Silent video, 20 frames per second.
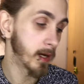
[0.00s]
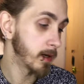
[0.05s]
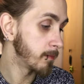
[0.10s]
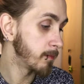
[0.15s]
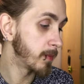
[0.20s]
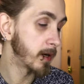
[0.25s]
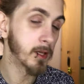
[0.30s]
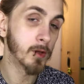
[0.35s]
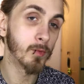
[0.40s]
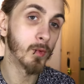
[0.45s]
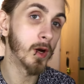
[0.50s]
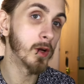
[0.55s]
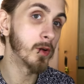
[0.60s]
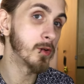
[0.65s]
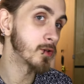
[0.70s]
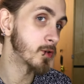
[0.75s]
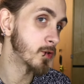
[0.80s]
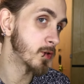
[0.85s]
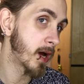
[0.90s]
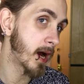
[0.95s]
But we're
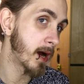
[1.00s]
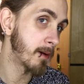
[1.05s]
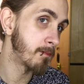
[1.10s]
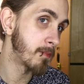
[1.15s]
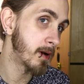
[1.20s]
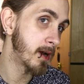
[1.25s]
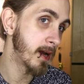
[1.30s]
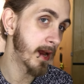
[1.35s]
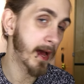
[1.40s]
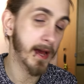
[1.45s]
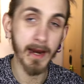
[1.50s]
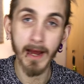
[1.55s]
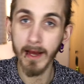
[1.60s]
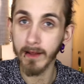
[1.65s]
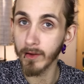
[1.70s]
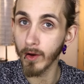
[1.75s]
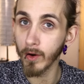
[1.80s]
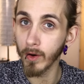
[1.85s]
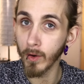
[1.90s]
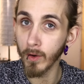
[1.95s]
just gonna apply
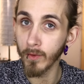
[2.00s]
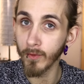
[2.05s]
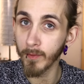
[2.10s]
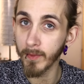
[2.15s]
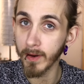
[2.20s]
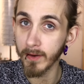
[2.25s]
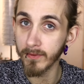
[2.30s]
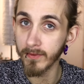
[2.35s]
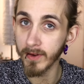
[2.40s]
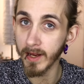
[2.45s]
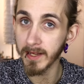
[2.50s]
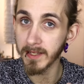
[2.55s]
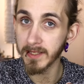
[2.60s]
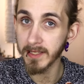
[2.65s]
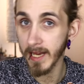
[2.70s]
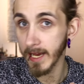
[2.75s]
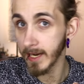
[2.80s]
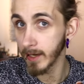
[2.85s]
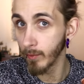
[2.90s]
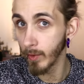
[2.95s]
that all over my
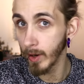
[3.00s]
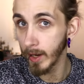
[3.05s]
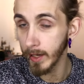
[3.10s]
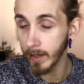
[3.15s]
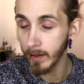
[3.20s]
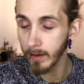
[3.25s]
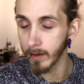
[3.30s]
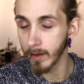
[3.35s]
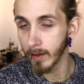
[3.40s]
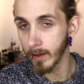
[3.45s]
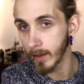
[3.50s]
face anyway.